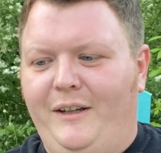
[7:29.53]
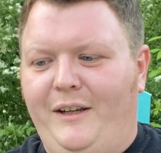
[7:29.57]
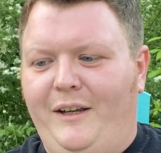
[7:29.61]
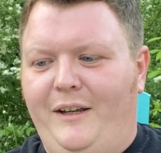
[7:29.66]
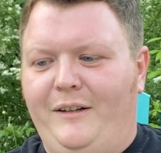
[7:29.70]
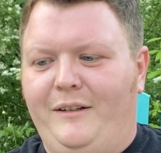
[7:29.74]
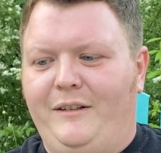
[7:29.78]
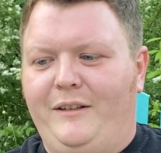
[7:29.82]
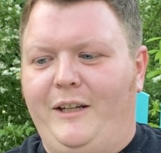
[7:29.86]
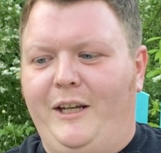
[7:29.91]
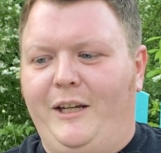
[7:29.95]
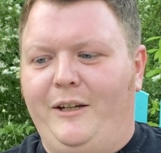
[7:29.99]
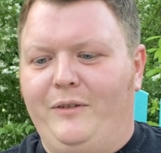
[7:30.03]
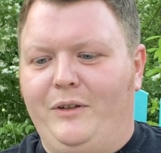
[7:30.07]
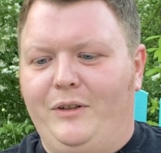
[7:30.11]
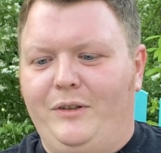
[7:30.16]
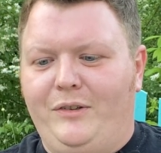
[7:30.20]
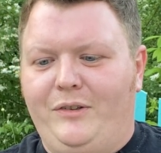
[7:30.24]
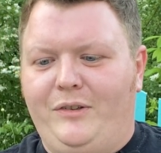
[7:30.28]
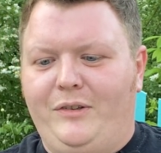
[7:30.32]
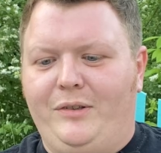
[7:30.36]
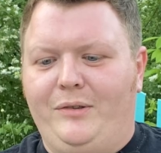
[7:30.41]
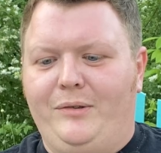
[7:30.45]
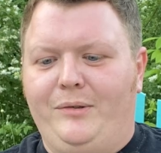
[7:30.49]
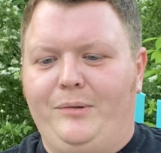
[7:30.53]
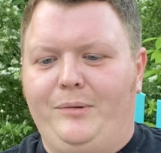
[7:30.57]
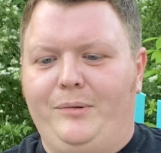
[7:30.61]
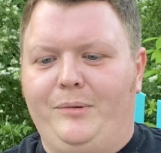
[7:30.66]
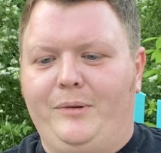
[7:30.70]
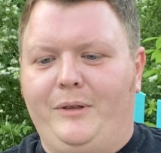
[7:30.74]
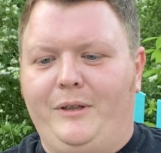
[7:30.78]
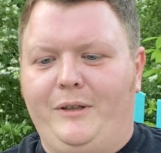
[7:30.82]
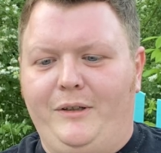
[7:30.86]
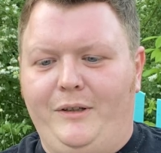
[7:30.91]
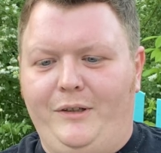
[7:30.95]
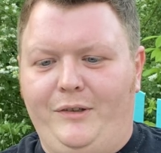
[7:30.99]
and gave it
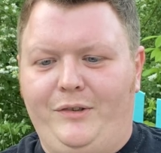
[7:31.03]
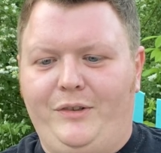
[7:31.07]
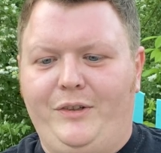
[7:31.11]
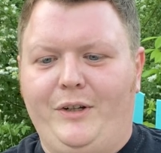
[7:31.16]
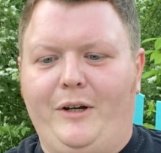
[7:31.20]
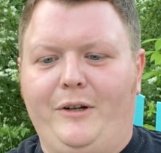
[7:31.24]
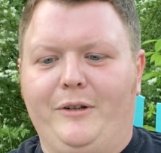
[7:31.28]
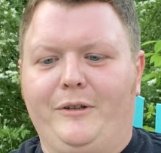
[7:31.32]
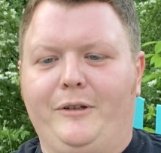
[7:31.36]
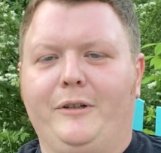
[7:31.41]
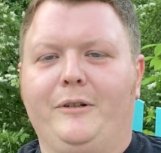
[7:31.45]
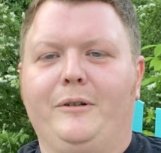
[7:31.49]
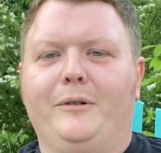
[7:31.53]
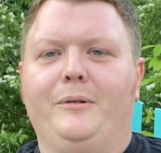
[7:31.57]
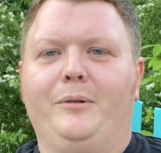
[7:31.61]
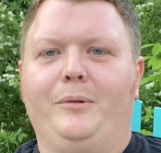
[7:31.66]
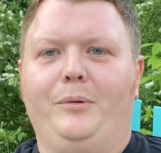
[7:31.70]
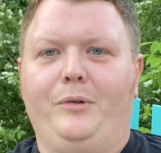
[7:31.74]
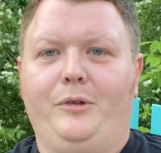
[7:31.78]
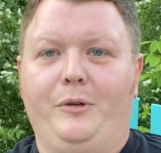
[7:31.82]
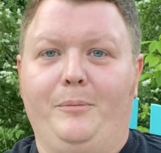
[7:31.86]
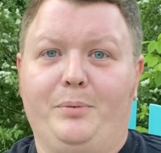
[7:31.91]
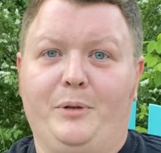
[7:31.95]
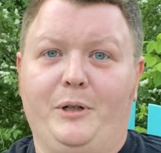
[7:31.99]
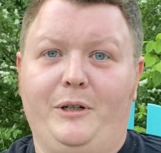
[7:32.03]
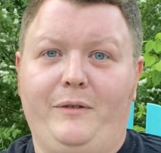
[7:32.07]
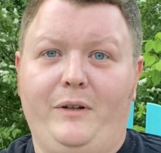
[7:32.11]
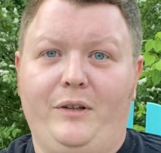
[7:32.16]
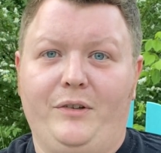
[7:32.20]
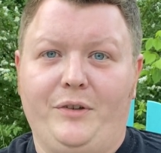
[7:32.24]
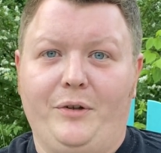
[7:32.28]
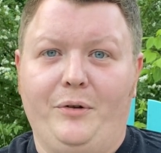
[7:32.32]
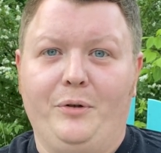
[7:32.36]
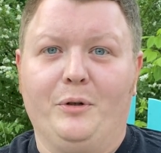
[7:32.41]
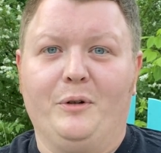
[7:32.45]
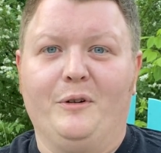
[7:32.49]
to his daughter, who was the
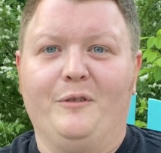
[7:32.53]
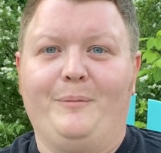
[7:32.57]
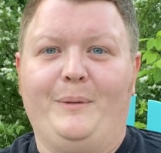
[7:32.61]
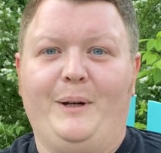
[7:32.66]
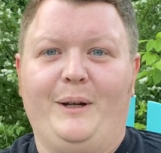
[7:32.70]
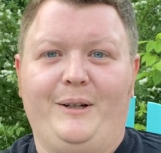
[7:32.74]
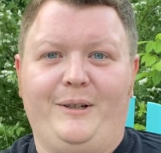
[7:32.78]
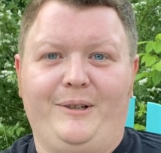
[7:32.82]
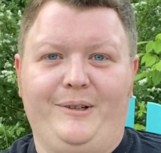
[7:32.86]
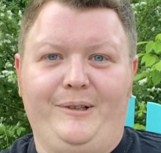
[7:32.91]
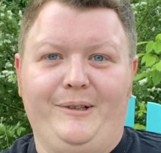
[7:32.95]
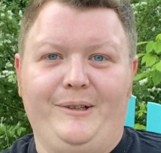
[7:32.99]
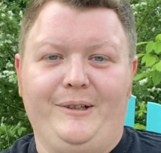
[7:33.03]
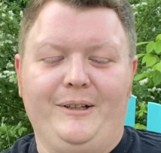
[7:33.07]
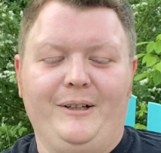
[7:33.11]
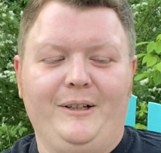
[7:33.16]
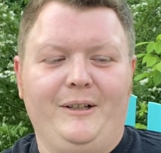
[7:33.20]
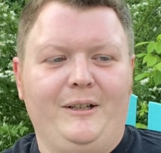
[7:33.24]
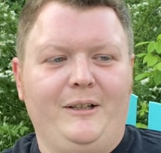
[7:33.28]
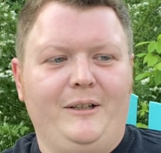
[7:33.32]
previous owner of my car,